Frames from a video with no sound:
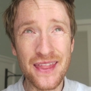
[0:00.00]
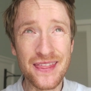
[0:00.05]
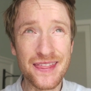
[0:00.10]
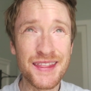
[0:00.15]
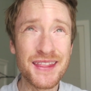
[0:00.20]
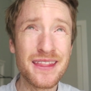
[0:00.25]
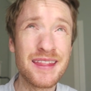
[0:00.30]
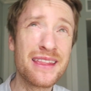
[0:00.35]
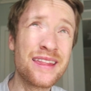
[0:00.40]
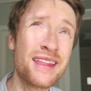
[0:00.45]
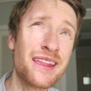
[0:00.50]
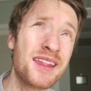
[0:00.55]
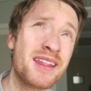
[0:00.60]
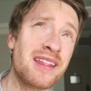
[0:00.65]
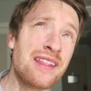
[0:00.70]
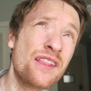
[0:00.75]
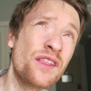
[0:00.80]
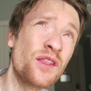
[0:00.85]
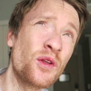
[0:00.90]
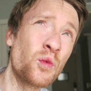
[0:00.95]
And
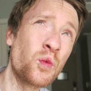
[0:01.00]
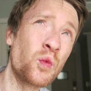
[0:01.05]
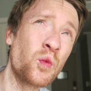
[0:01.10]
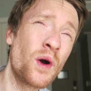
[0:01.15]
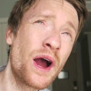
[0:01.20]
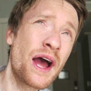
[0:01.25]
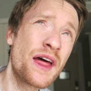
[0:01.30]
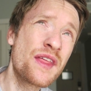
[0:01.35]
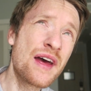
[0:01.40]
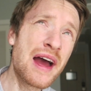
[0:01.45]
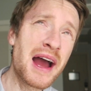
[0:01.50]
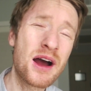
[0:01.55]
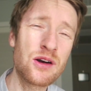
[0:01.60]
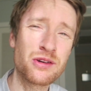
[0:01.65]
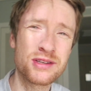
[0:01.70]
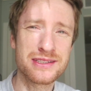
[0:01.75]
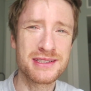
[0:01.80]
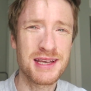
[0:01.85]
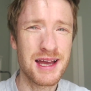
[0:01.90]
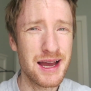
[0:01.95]
the weather
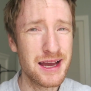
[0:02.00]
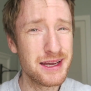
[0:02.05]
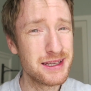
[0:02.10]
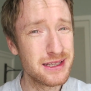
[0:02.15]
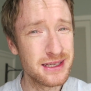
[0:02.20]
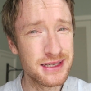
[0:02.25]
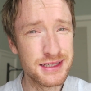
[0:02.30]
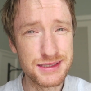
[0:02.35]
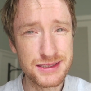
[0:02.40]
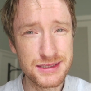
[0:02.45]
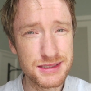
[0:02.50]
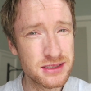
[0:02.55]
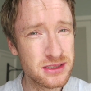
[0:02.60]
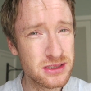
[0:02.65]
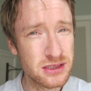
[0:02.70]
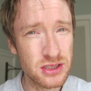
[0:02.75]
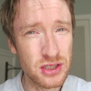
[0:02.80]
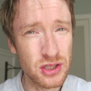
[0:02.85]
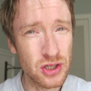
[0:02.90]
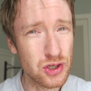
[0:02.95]
outside is
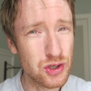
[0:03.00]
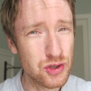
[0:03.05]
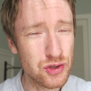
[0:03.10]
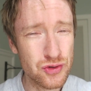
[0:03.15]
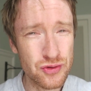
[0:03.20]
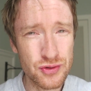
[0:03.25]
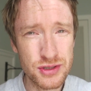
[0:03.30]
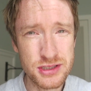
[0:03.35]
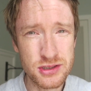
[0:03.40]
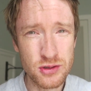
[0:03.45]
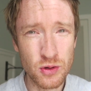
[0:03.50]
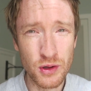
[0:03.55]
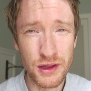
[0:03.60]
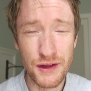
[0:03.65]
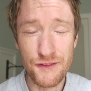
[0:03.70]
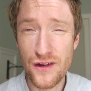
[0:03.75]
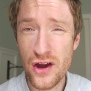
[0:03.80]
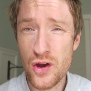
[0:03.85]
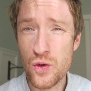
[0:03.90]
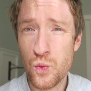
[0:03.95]
crystal
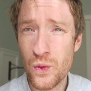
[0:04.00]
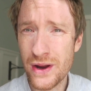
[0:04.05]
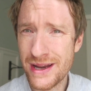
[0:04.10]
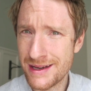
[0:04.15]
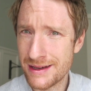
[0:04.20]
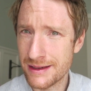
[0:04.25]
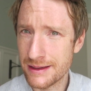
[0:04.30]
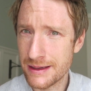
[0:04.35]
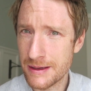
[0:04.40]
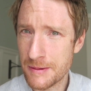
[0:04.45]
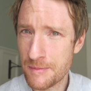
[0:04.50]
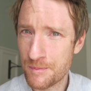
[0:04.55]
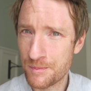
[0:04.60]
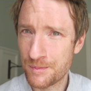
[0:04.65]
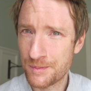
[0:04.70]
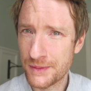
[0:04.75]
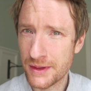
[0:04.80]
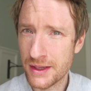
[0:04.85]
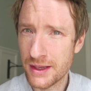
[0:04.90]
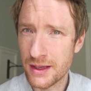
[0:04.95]
clear, very windy,
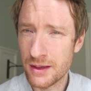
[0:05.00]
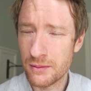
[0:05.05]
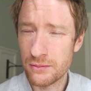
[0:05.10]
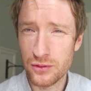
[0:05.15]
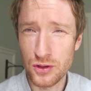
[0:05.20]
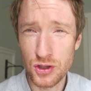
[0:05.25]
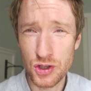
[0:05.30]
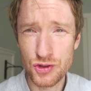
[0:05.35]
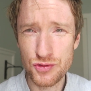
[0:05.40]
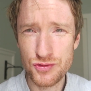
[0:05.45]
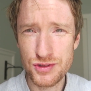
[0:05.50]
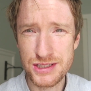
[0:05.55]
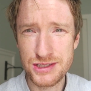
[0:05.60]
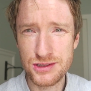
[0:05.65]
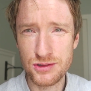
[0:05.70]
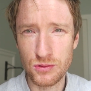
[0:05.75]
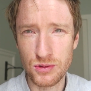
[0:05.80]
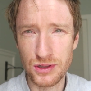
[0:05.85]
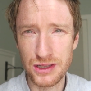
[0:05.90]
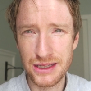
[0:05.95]
but
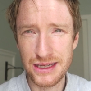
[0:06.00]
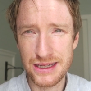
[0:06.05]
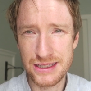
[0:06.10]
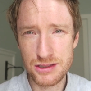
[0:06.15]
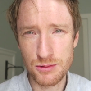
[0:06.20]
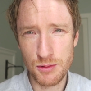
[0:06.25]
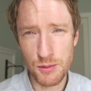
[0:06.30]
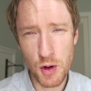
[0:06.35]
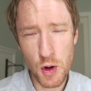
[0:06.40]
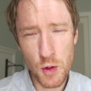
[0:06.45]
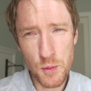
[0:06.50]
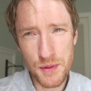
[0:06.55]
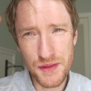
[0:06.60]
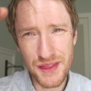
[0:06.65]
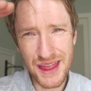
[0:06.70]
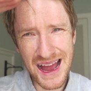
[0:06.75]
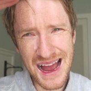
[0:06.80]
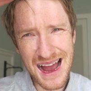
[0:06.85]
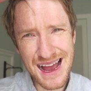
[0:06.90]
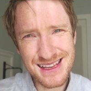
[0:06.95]
crystal clear. So I'm
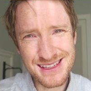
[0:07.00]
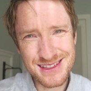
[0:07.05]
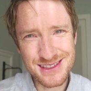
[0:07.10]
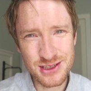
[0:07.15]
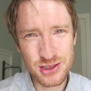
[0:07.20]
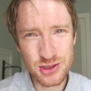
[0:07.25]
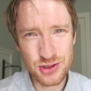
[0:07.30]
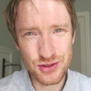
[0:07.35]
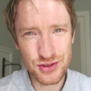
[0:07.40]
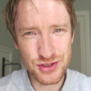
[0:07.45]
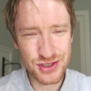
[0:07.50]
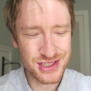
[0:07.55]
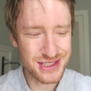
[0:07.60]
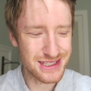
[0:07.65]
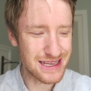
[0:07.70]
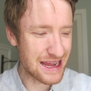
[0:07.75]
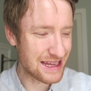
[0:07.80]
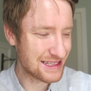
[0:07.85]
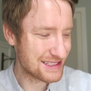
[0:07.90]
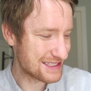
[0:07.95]
hoping that as the sun
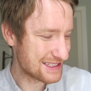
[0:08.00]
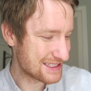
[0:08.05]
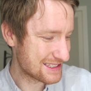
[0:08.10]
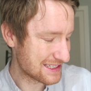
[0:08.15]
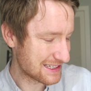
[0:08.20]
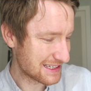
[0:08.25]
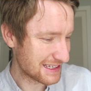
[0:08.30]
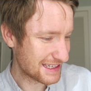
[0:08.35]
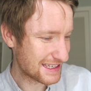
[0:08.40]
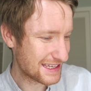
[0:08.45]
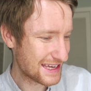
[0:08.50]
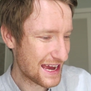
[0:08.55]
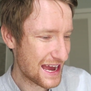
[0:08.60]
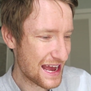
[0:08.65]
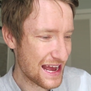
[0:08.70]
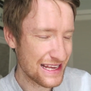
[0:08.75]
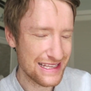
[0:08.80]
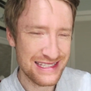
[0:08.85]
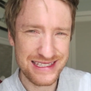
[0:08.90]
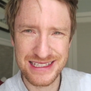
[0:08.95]
sets, it's gonna
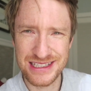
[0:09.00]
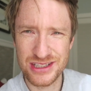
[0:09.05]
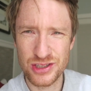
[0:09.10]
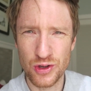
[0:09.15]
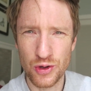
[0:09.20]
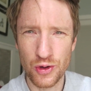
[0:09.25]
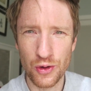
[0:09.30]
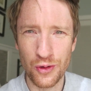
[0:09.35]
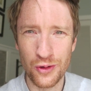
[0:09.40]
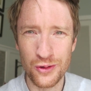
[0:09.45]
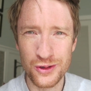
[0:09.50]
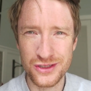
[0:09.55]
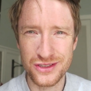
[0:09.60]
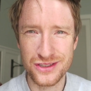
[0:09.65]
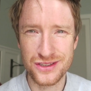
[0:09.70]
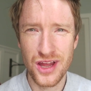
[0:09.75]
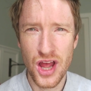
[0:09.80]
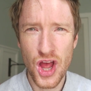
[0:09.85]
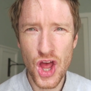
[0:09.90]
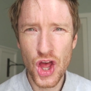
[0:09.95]
cast this
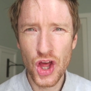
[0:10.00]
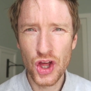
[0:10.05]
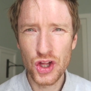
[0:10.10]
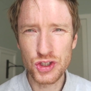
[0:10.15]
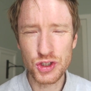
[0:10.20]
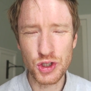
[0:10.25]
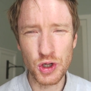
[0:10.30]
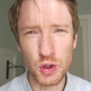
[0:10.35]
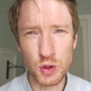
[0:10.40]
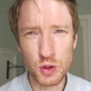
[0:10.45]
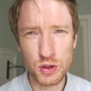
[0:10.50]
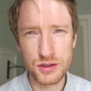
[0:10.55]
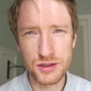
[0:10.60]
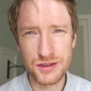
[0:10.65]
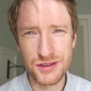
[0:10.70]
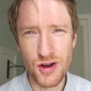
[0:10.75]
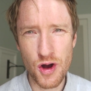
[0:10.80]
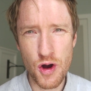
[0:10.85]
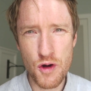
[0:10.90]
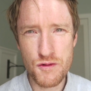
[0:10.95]
gorgeous
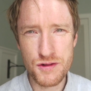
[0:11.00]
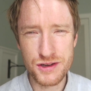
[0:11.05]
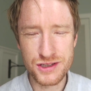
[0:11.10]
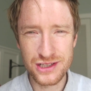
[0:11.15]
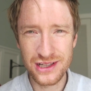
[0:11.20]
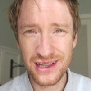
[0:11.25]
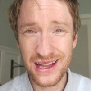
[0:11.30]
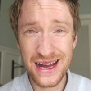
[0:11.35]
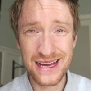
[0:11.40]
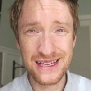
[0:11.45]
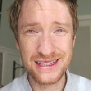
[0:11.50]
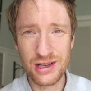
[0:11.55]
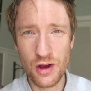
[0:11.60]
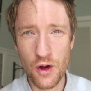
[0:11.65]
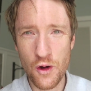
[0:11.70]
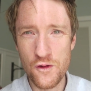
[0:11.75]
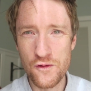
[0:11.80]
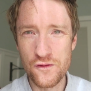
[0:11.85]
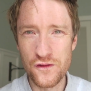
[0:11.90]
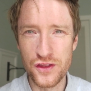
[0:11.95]
golden orange light
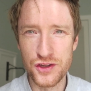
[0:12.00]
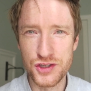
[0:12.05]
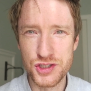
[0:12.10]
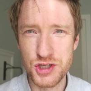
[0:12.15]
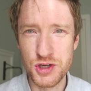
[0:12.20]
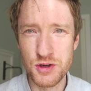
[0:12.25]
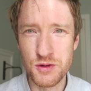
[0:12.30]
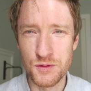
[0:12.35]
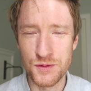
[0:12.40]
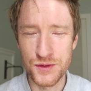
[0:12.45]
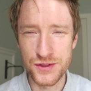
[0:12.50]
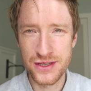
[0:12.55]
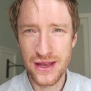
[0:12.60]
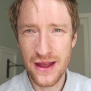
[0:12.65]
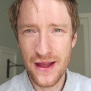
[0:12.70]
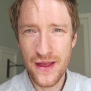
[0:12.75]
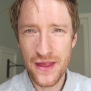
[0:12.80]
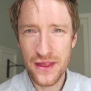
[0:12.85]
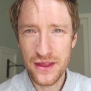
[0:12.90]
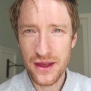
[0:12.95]
over the dunes.
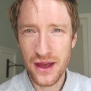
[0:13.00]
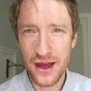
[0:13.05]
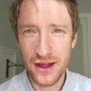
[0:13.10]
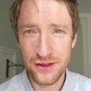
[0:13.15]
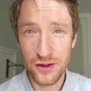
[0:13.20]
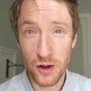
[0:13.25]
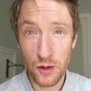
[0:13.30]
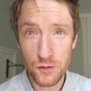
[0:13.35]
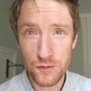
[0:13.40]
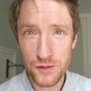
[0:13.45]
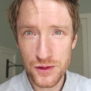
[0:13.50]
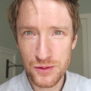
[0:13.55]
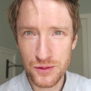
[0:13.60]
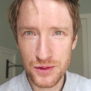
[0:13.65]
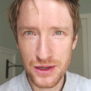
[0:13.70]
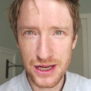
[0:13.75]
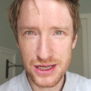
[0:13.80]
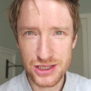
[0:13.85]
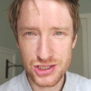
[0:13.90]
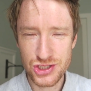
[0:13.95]
And hopefully we'll
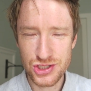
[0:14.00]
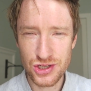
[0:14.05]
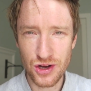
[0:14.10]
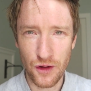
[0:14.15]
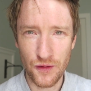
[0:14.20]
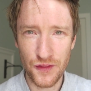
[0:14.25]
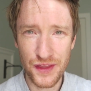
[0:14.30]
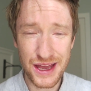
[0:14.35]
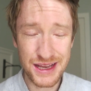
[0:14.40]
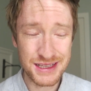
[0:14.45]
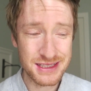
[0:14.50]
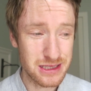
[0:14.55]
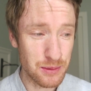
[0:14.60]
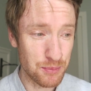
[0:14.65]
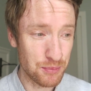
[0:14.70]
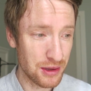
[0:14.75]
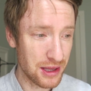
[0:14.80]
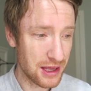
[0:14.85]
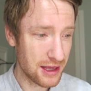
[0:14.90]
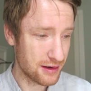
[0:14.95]
get a shot. That's the
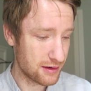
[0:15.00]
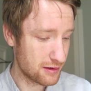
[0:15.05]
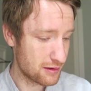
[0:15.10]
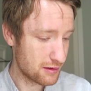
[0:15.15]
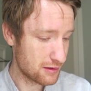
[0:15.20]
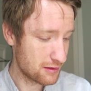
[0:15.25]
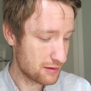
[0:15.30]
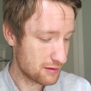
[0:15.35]
plan.